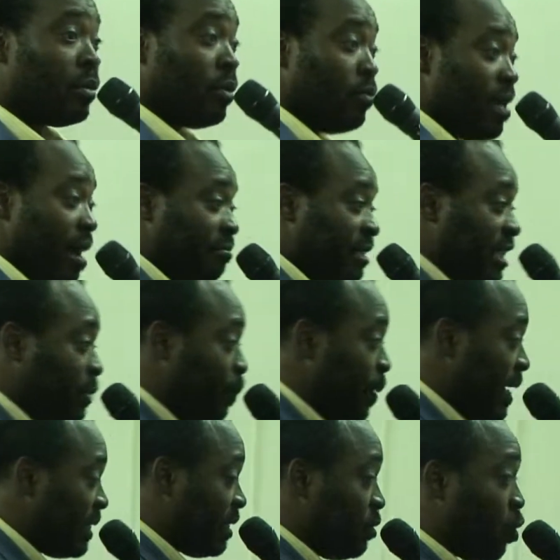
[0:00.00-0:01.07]
We have this
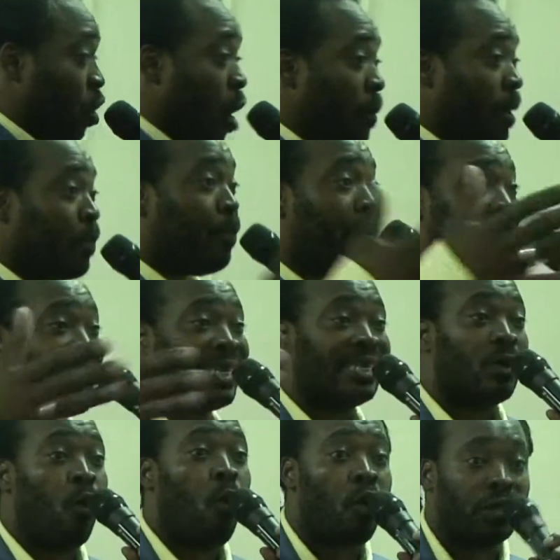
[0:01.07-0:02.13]
place to come and
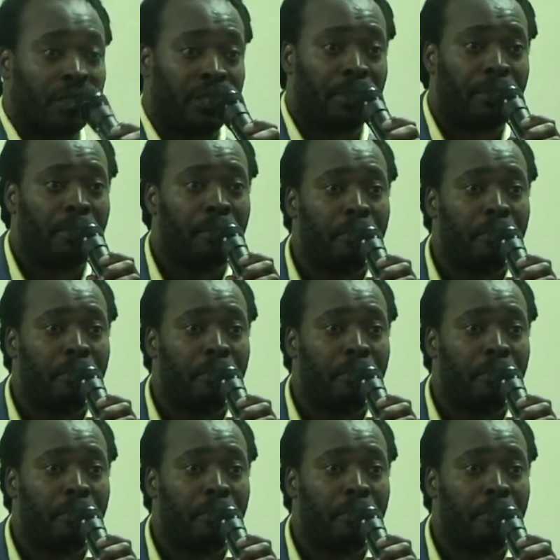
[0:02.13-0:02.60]
praise, worship.